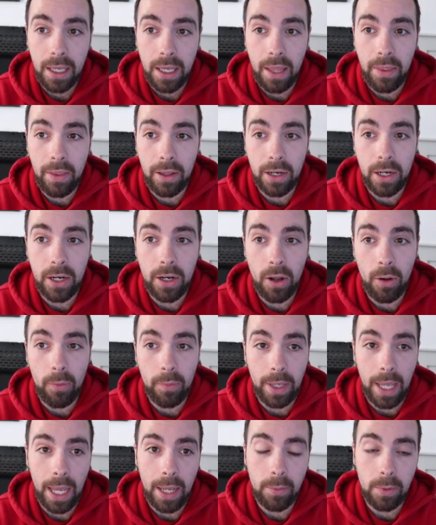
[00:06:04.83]
and they're going to not
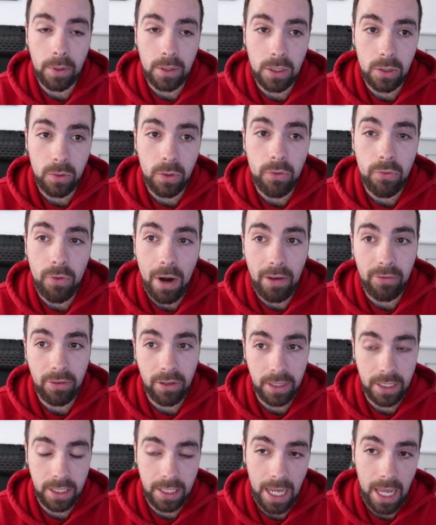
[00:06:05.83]
be able to
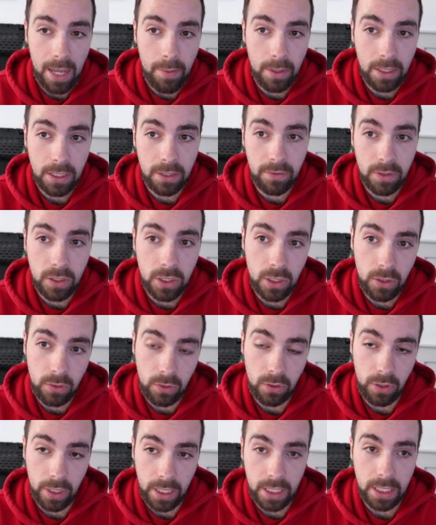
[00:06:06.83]
unravel the diamonds for 2
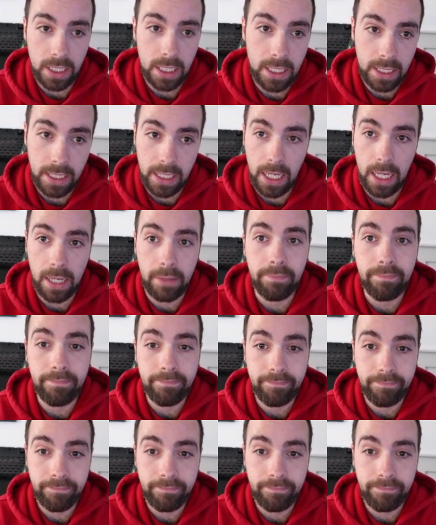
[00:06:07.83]
tricks in time.